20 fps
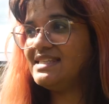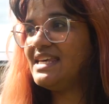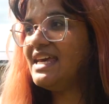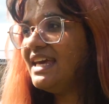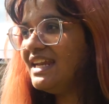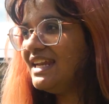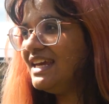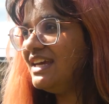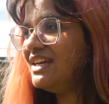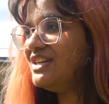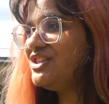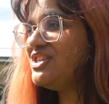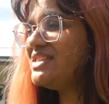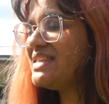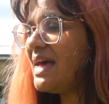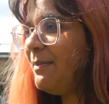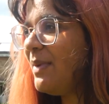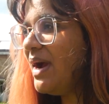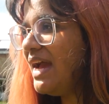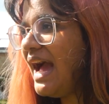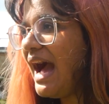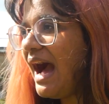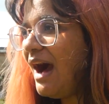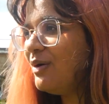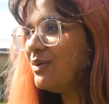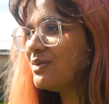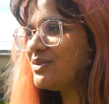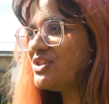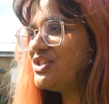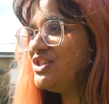Teeny, she's at my
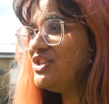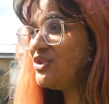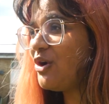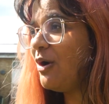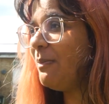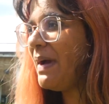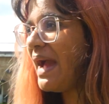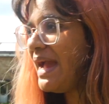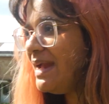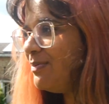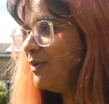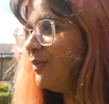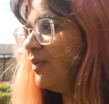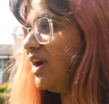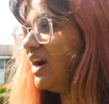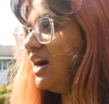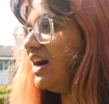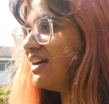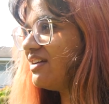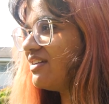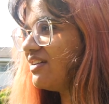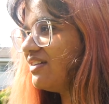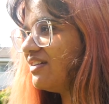house. She's got paperwork.